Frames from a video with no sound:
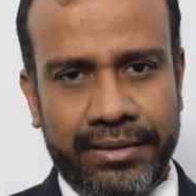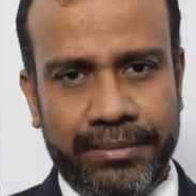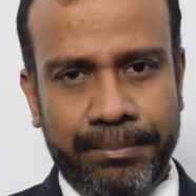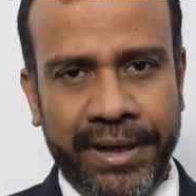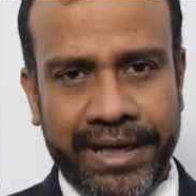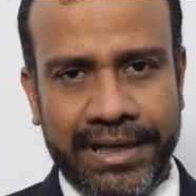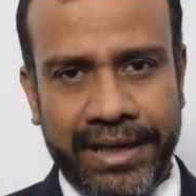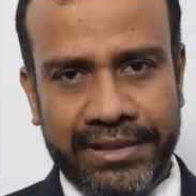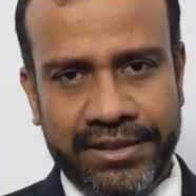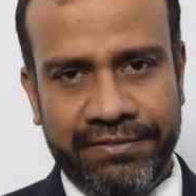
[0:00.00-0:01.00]
medically
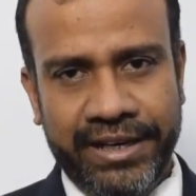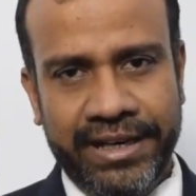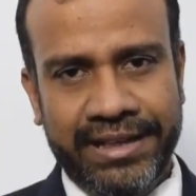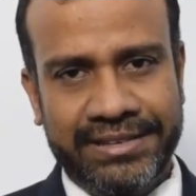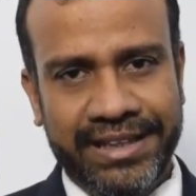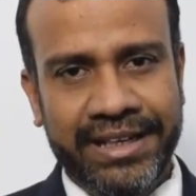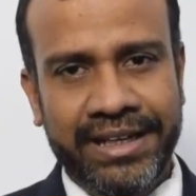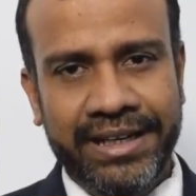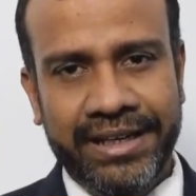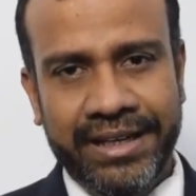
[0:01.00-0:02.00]
it's defined as
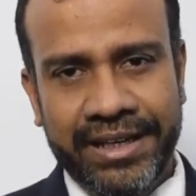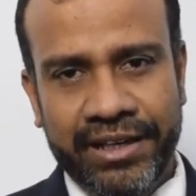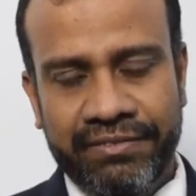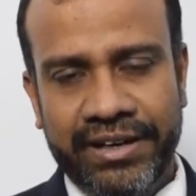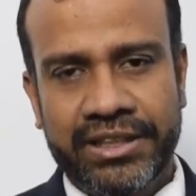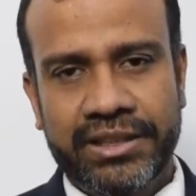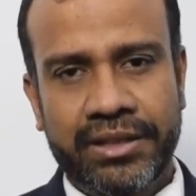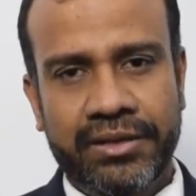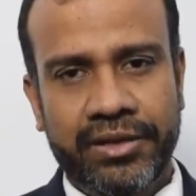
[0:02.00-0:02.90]
any infection